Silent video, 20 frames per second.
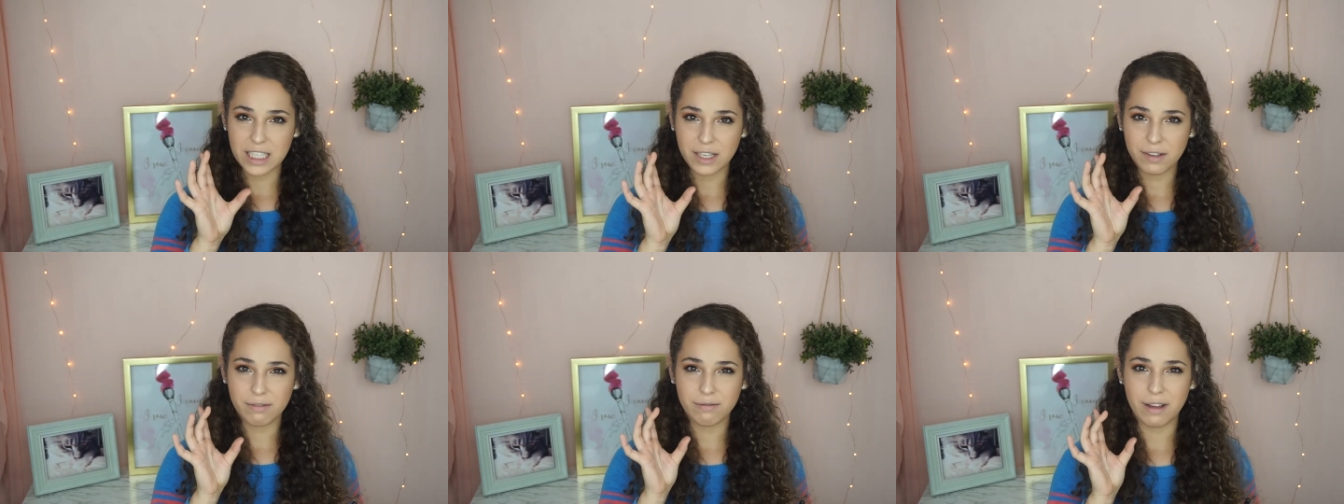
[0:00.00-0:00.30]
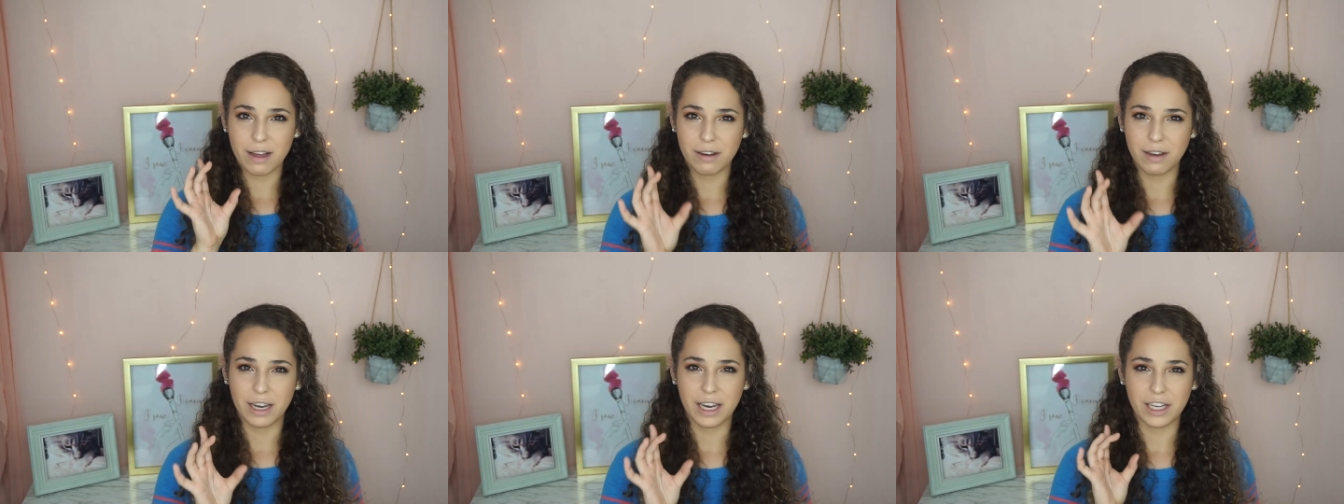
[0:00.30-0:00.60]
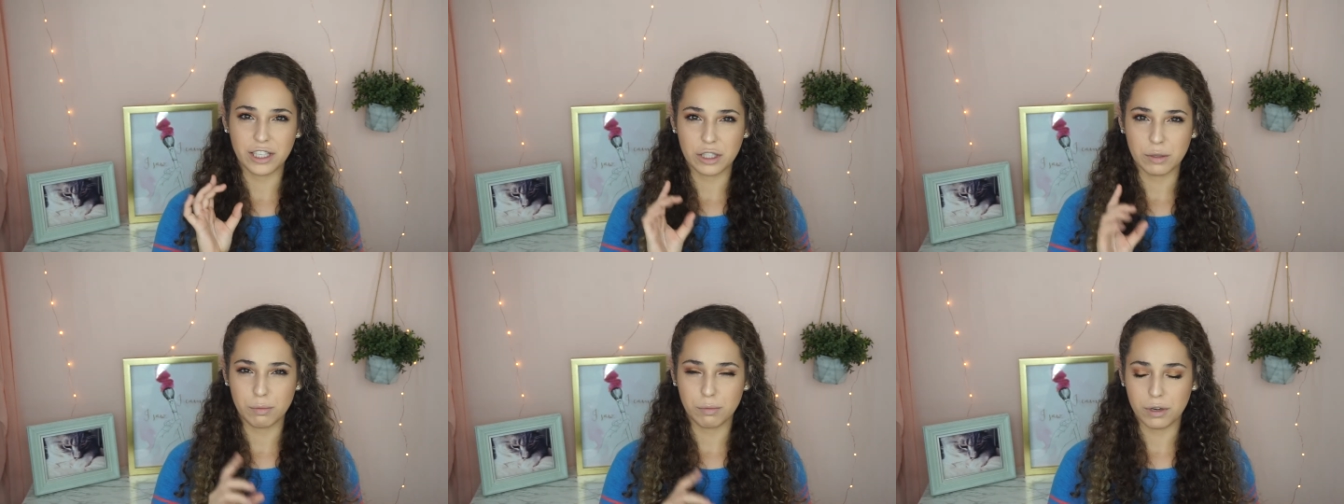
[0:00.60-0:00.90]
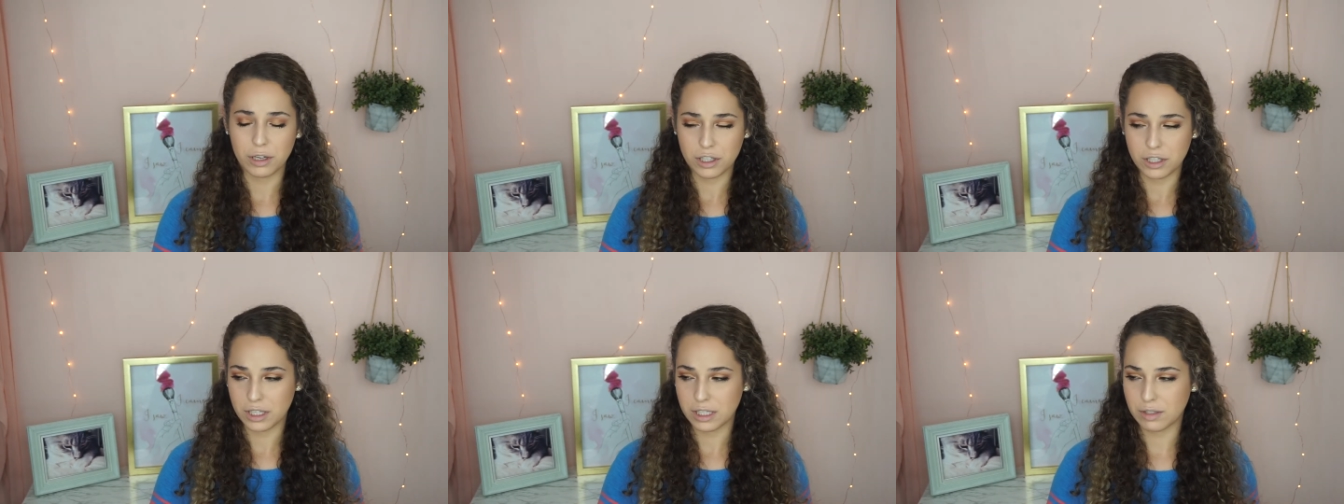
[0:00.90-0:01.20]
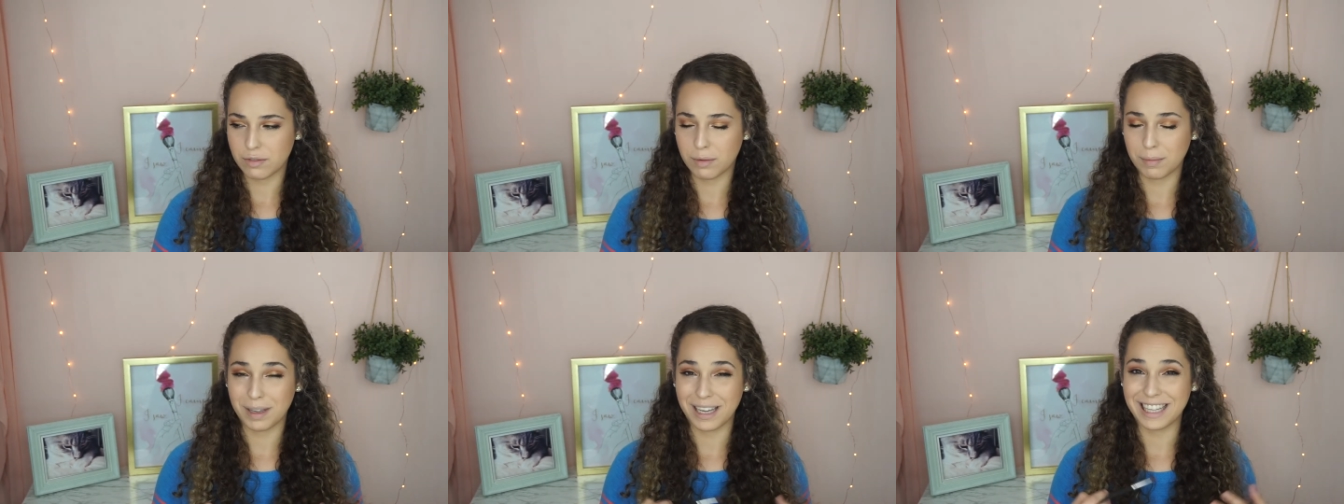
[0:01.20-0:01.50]
foundation
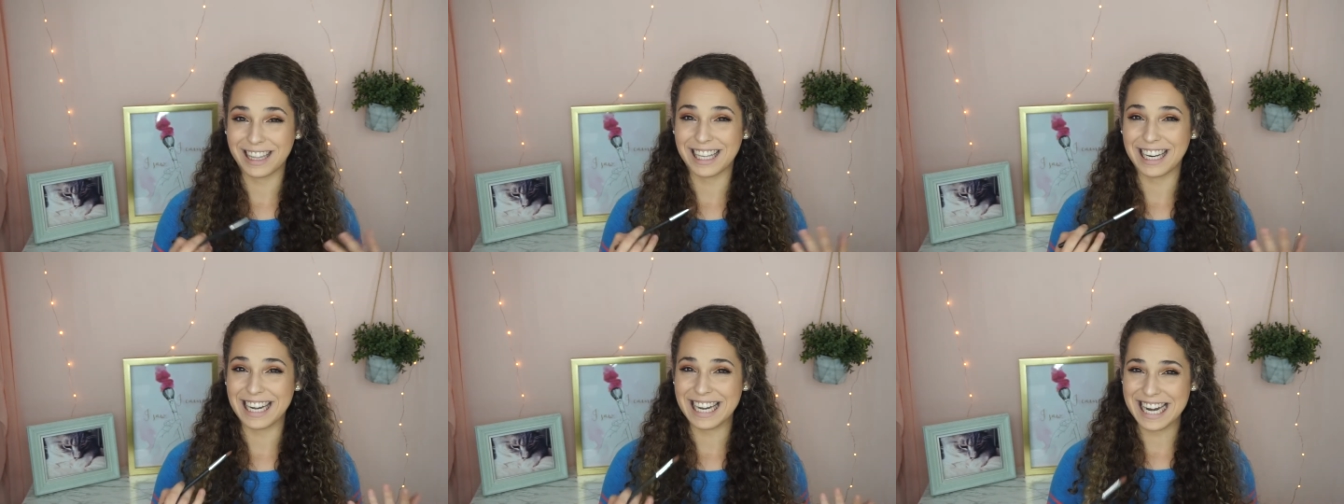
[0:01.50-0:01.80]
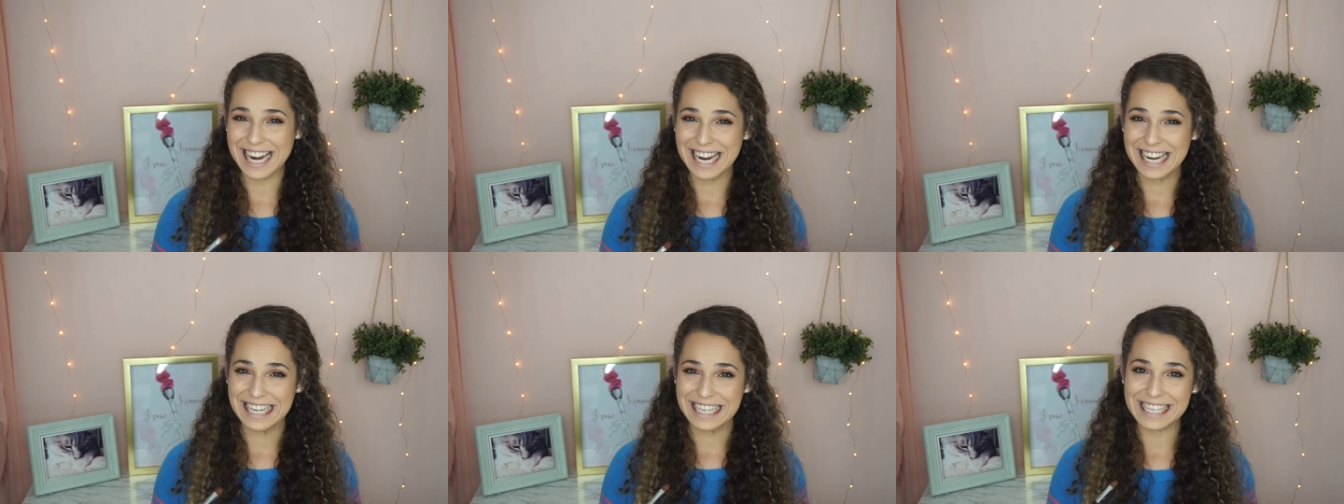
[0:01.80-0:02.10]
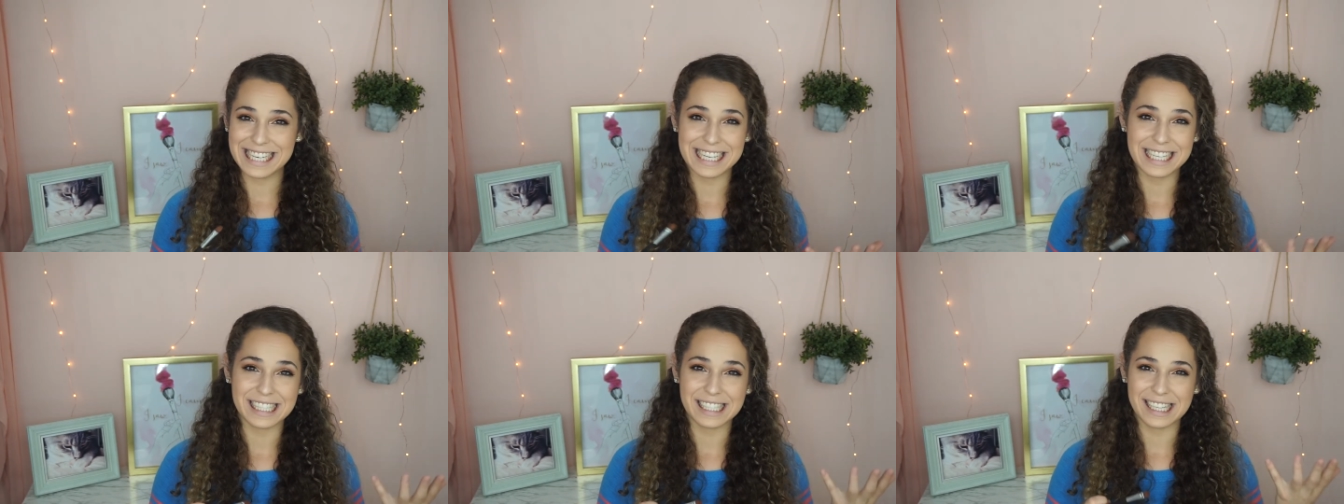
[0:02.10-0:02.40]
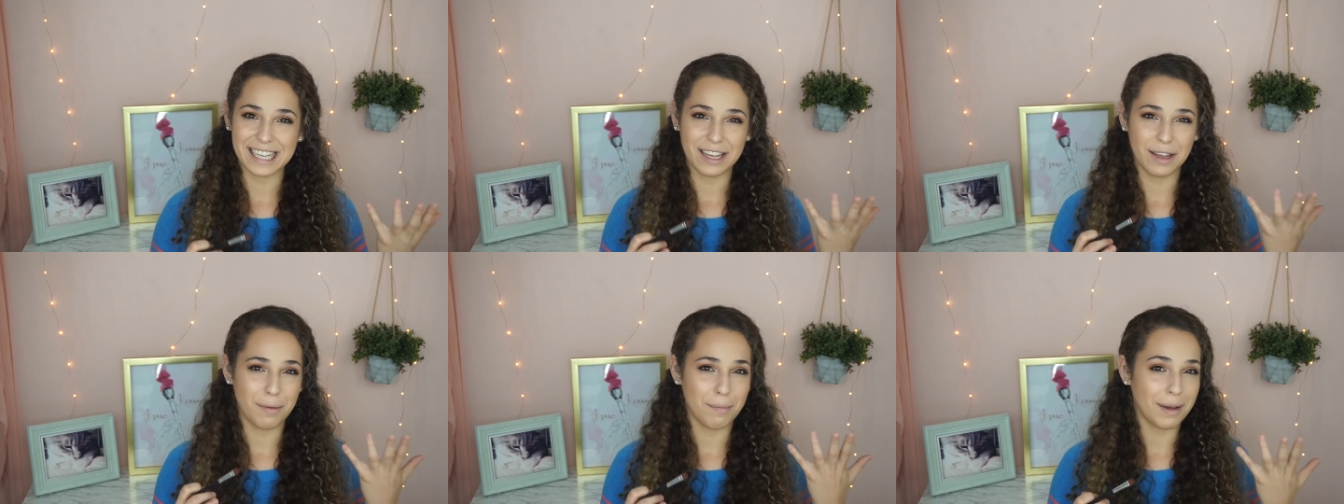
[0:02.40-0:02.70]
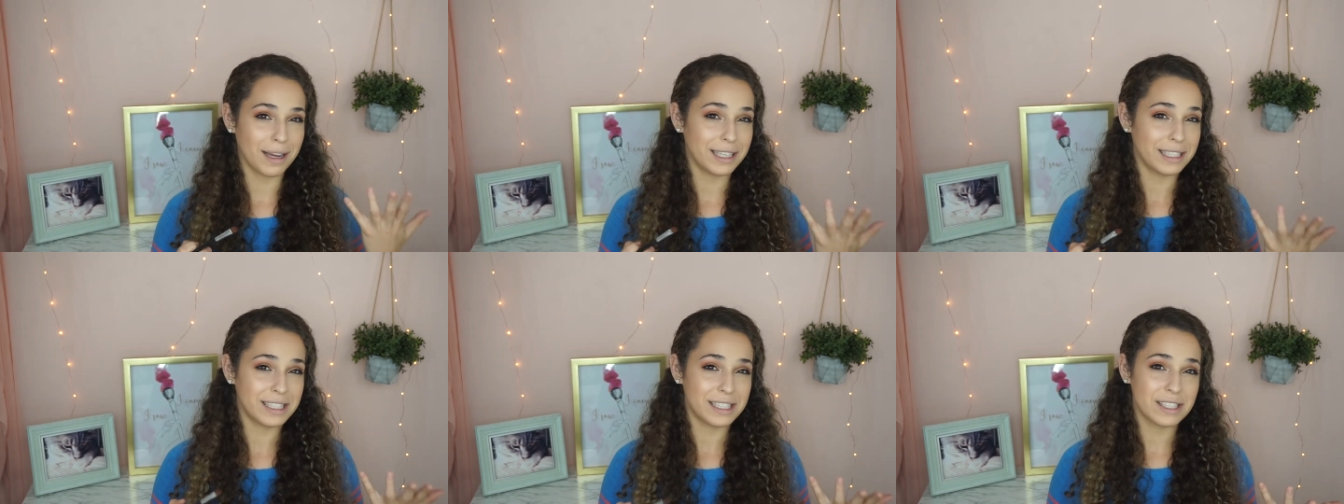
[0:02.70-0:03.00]
brushes from like the 90s that you
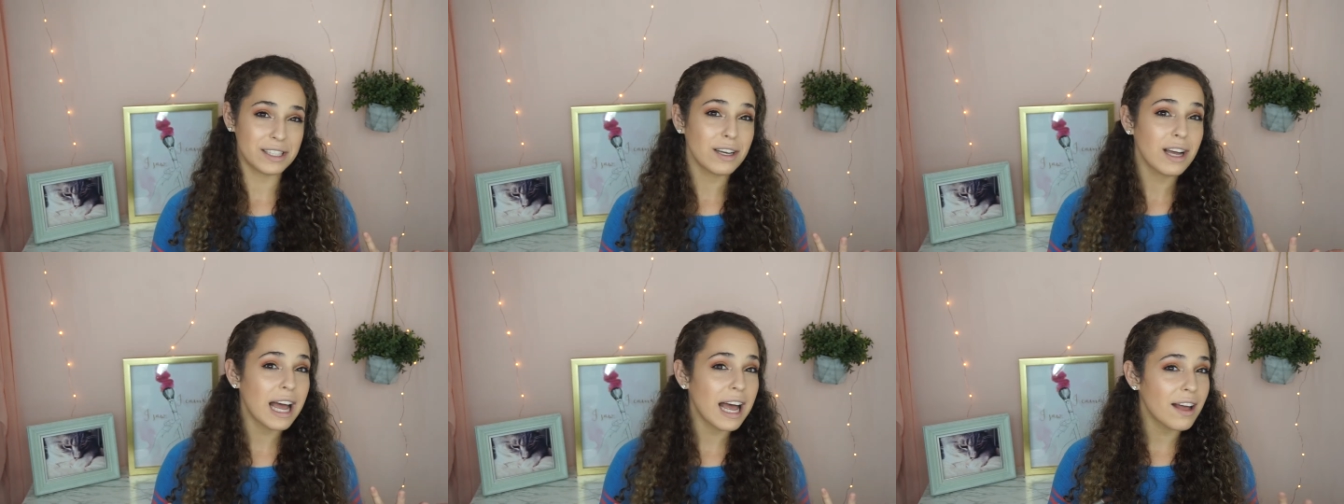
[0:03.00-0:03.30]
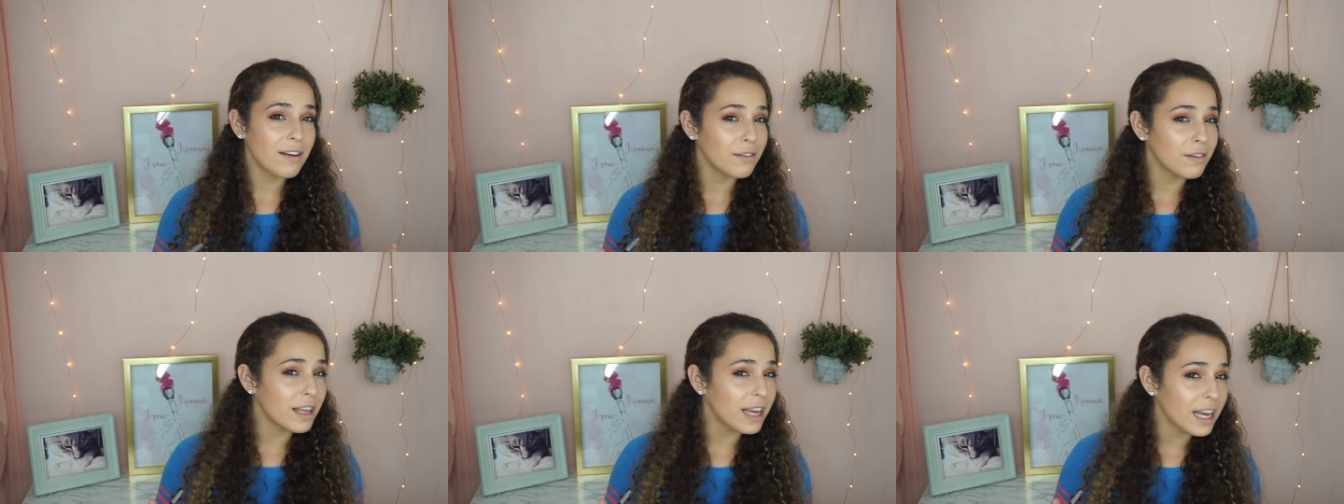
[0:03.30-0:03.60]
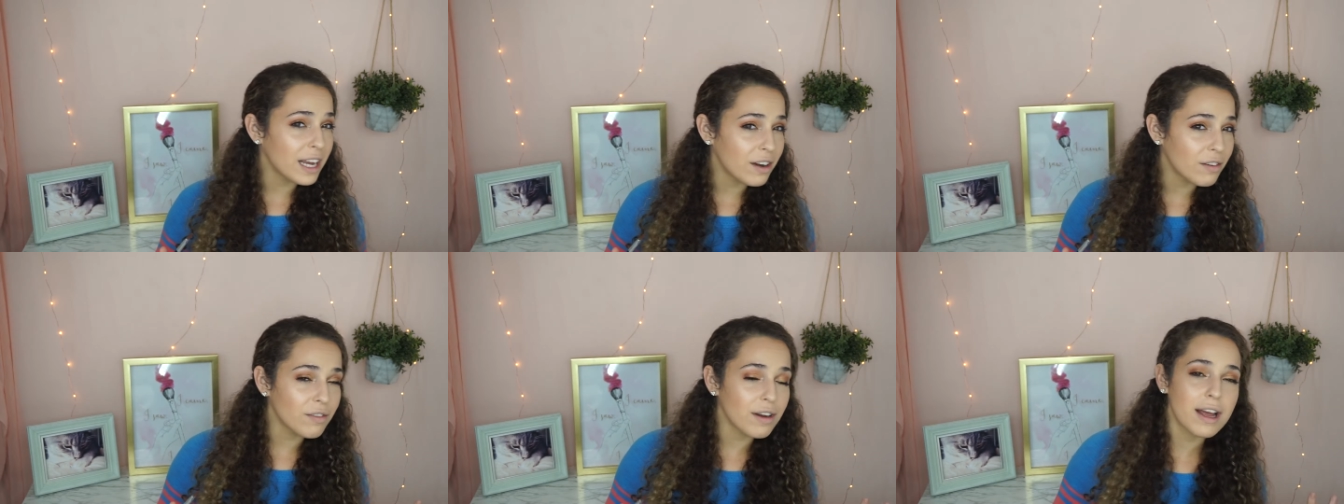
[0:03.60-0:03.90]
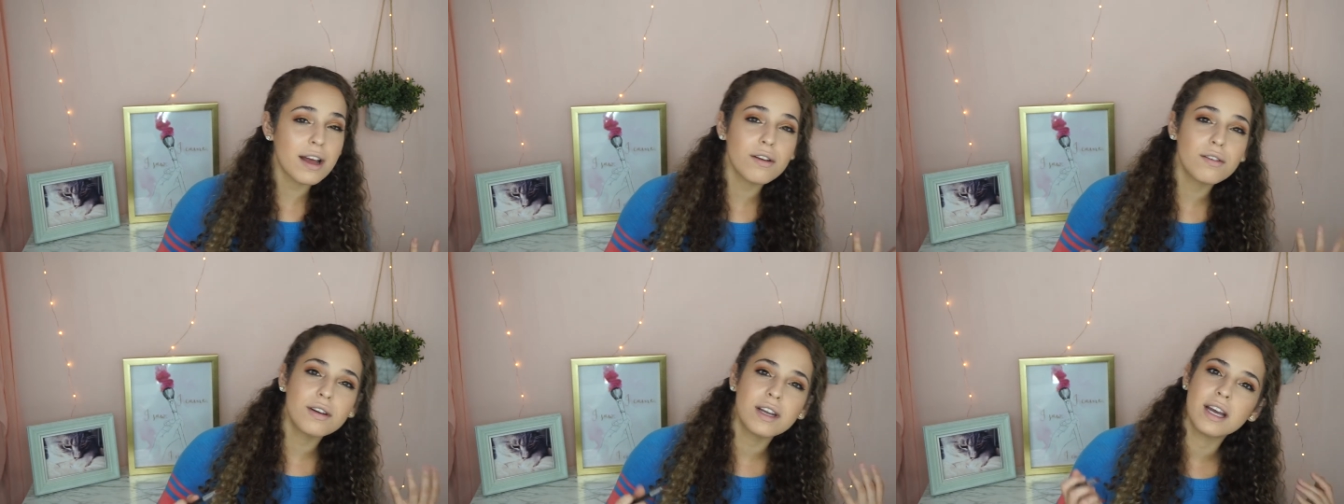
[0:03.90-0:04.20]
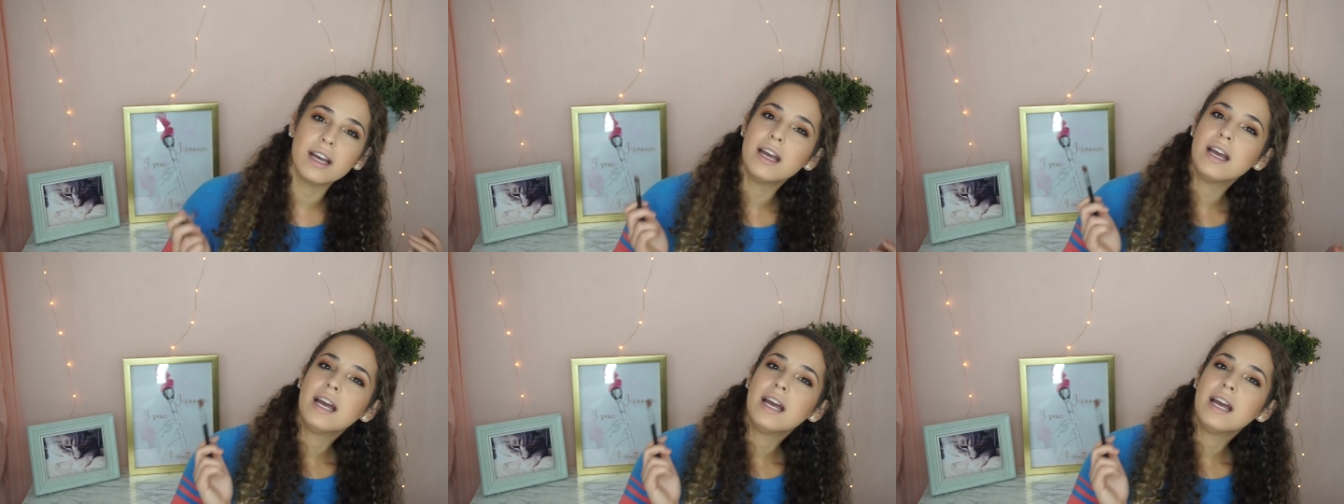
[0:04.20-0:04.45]
might still have laying around?